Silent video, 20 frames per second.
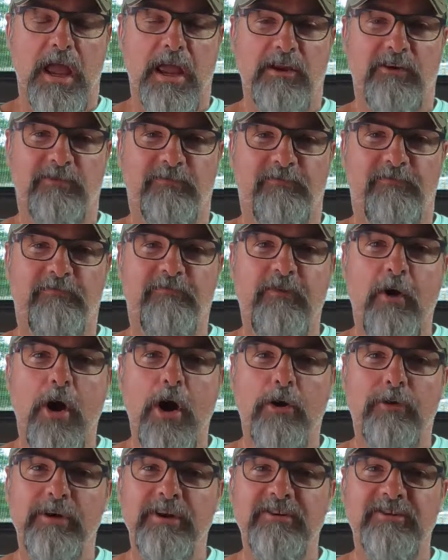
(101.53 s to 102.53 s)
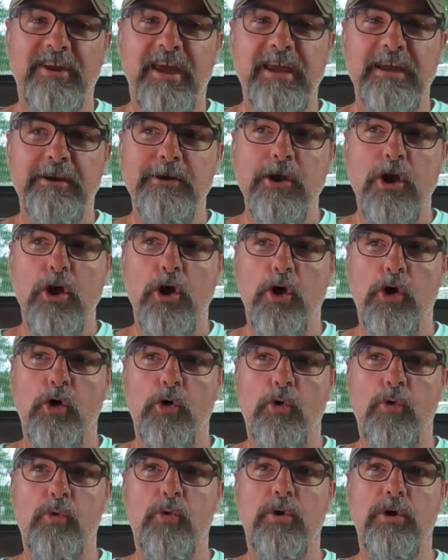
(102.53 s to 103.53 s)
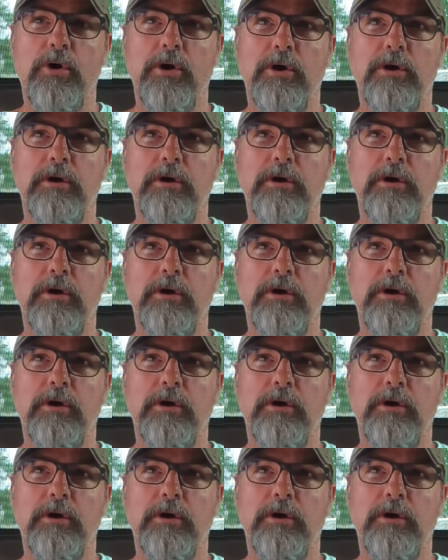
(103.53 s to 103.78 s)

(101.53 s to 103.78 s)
as far as I know,